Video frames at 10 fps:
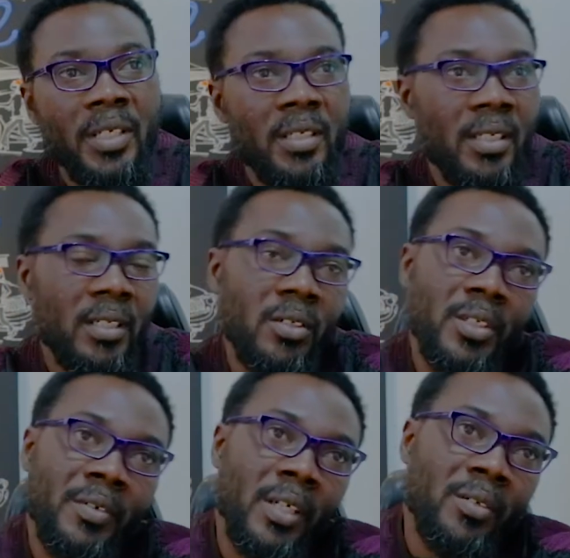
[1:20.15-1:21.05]
and circles
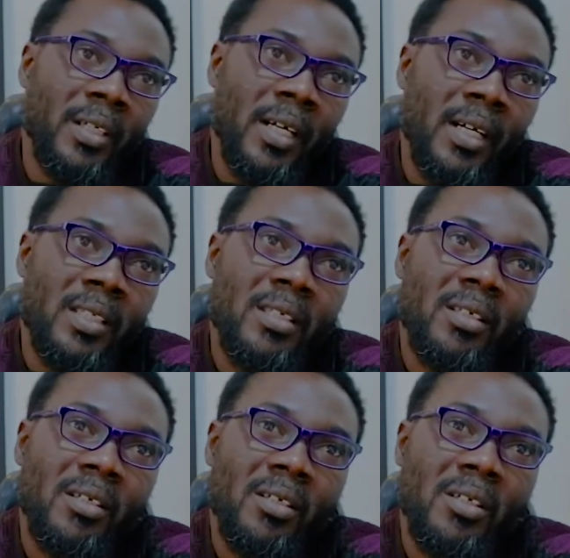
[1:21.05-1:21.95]
around the art.
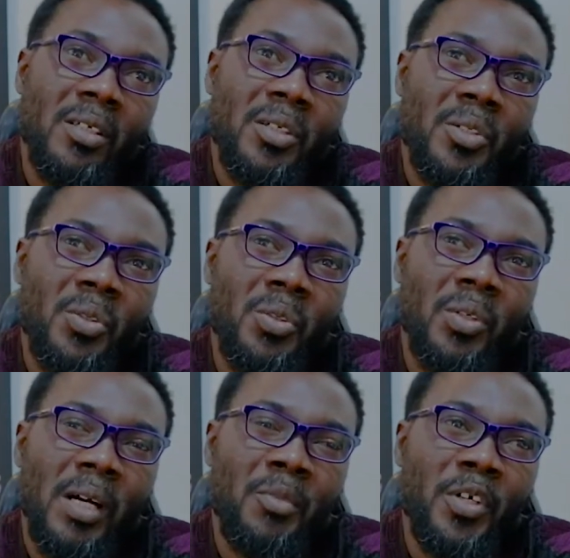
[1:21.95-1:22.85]

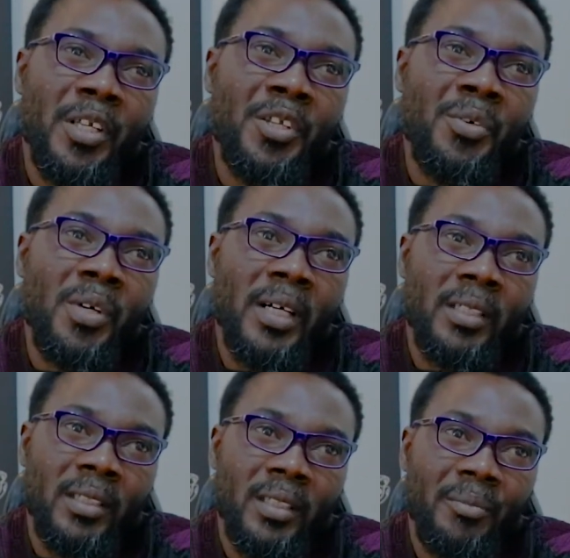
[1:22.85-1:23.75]
So I'm not a new
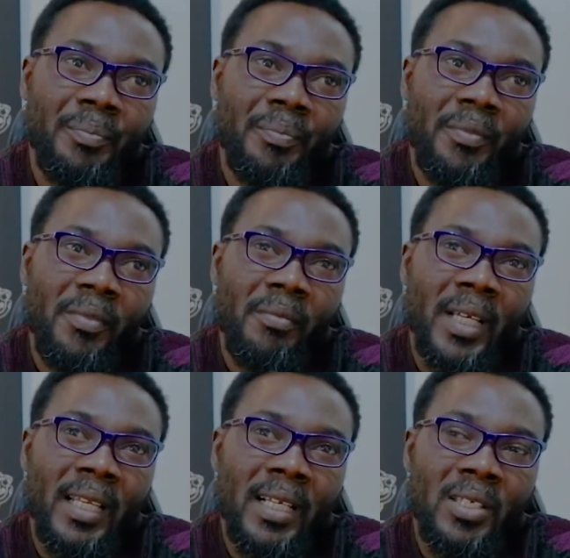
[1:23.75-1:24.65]
hand. My
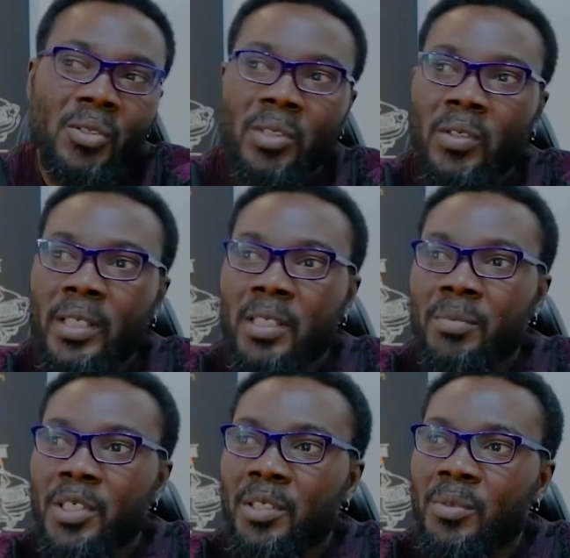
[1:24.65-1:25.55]
last solo
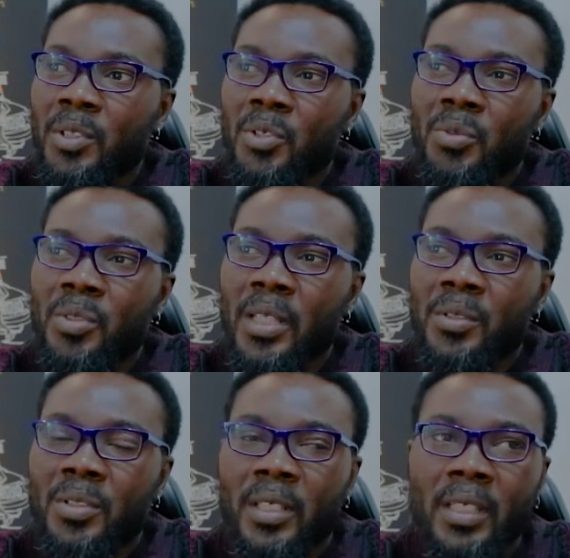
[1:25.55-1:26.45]
exhibition was
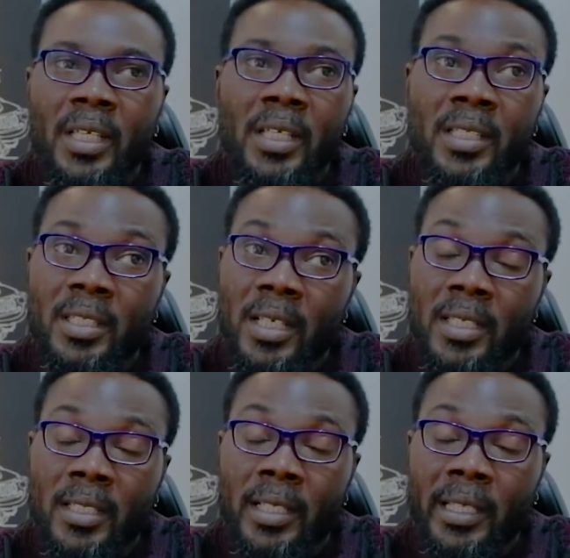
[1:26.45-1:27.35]
2008,
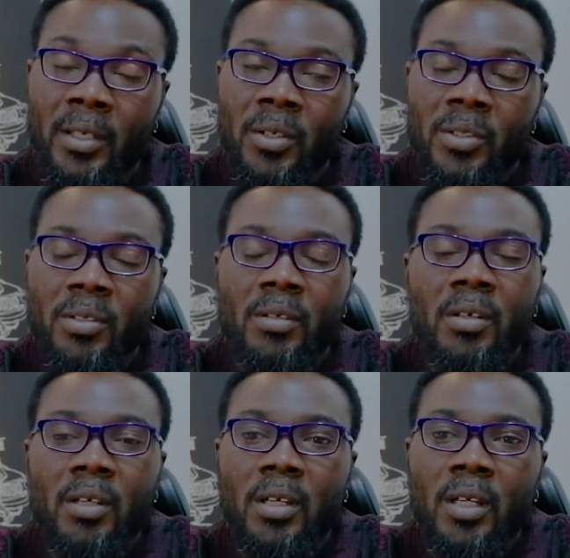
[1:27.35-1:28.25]
that's in Lagos.
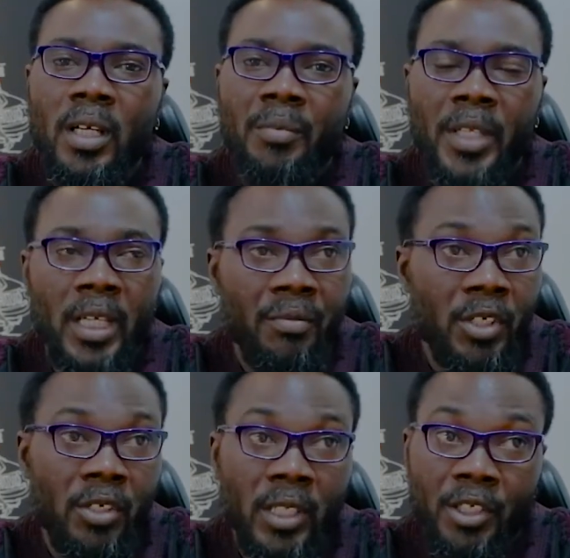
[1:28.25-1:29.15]
I've been
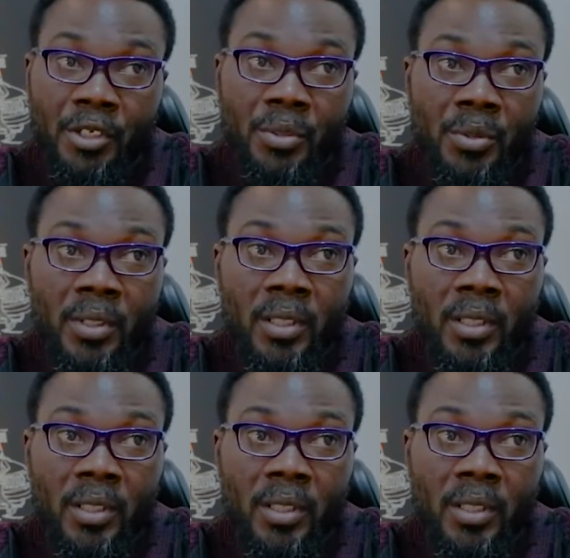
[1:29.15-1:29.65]
having other shows